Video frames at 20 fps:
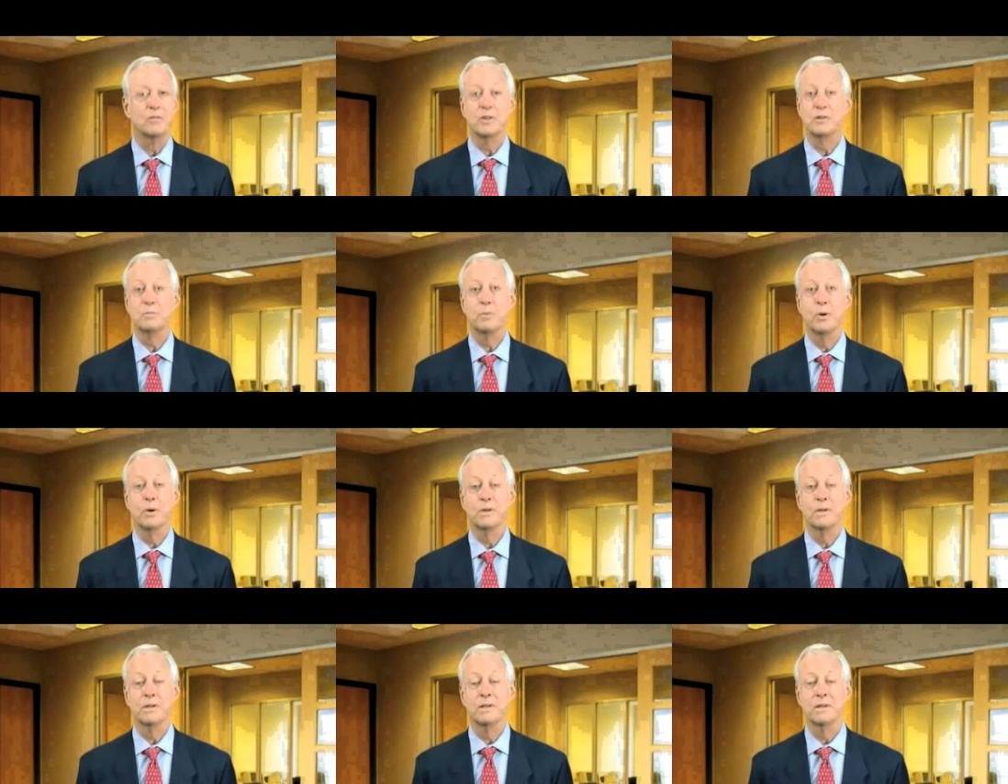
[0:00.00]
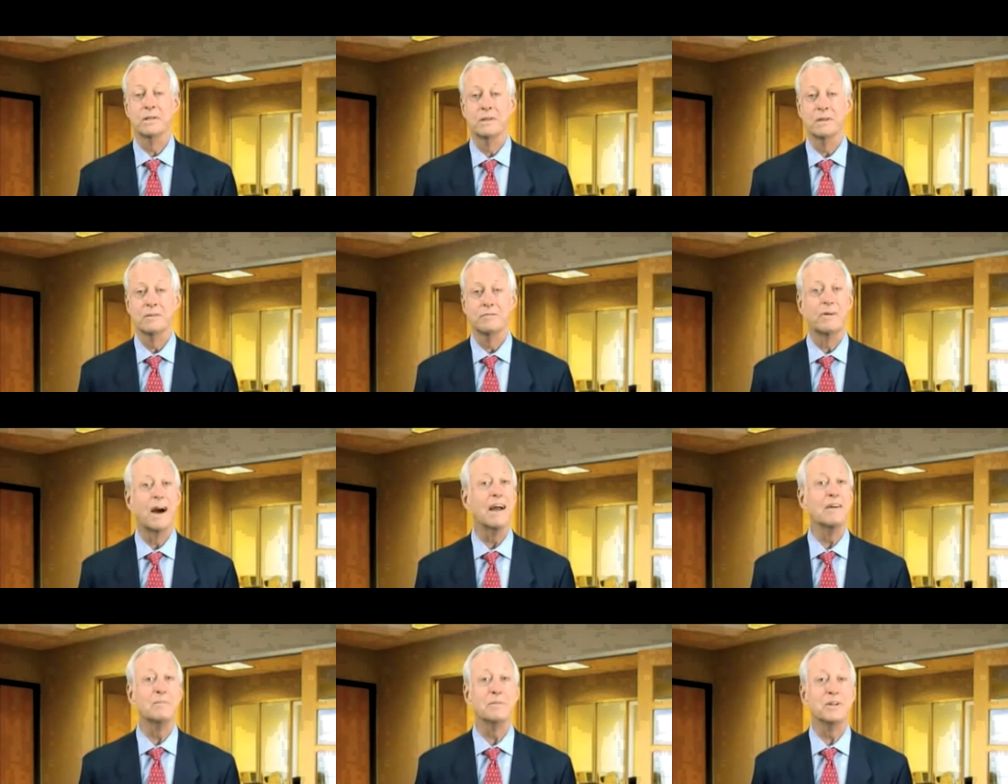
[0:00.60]
I've spoken to
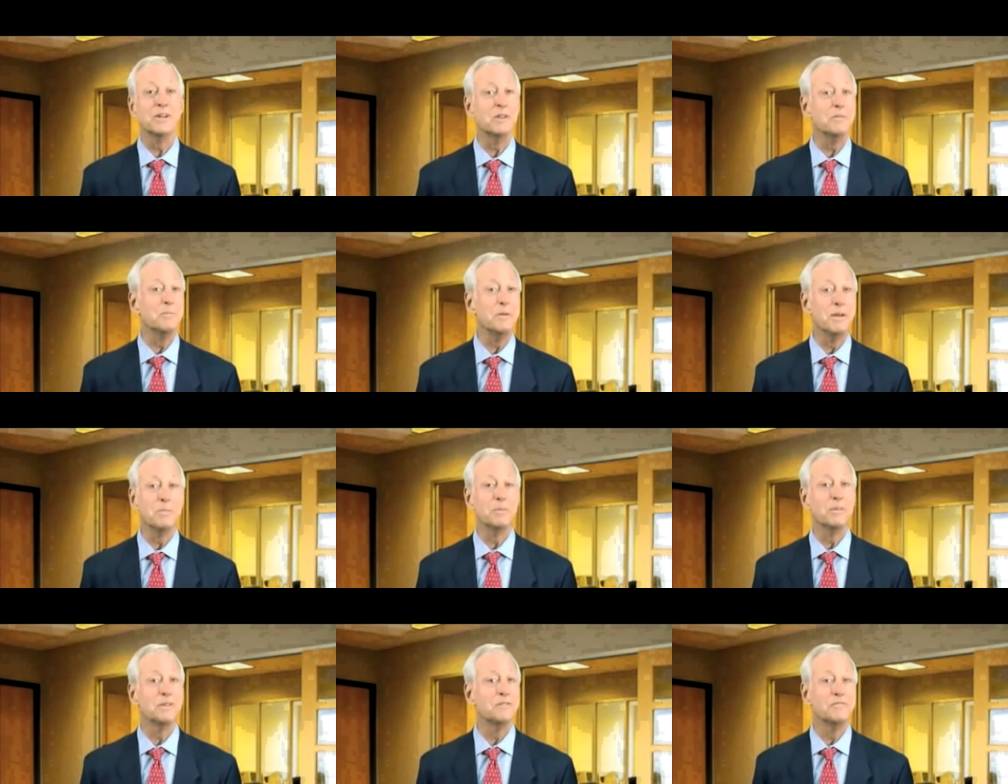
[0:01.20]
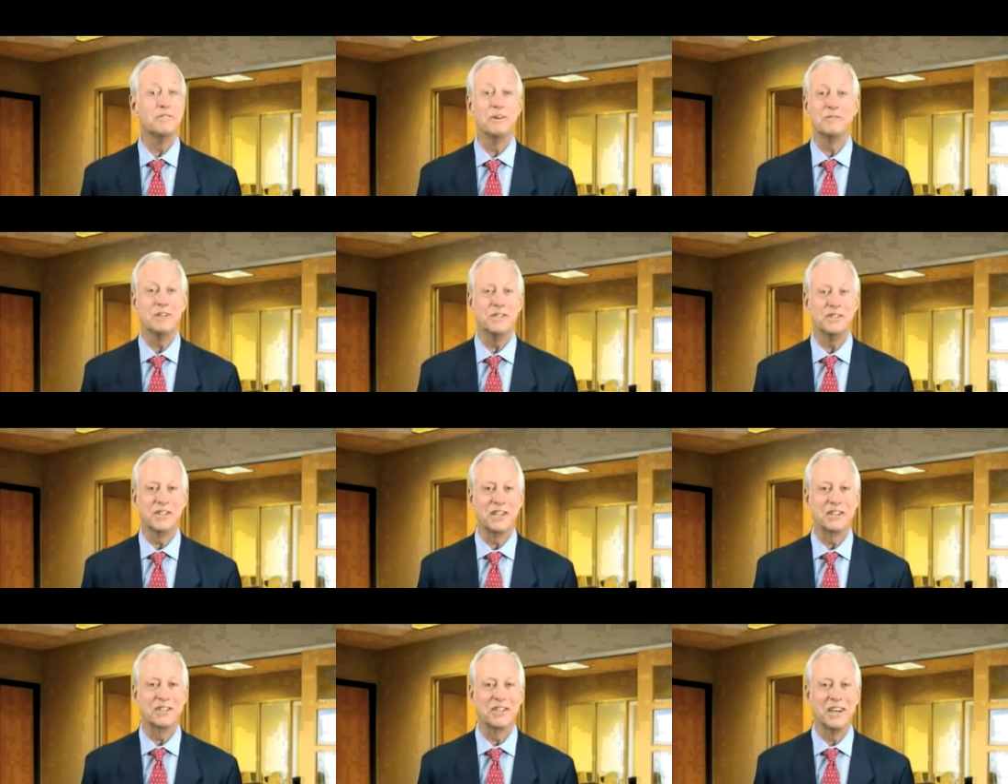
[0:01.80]
5 million people in
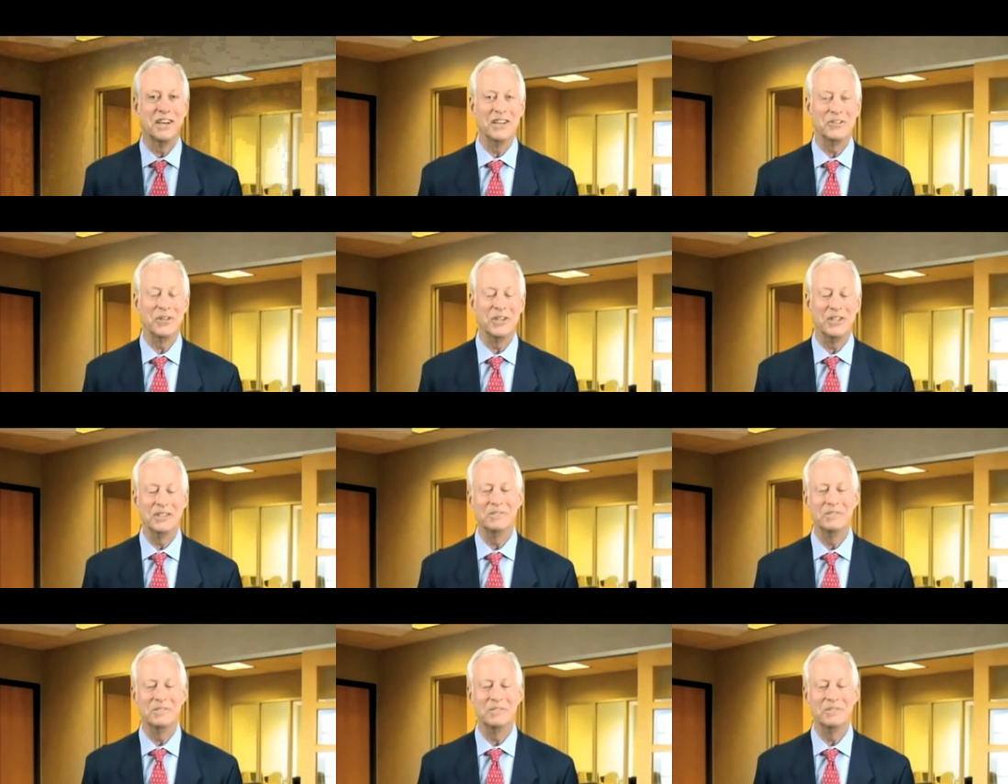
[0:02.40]
56 countries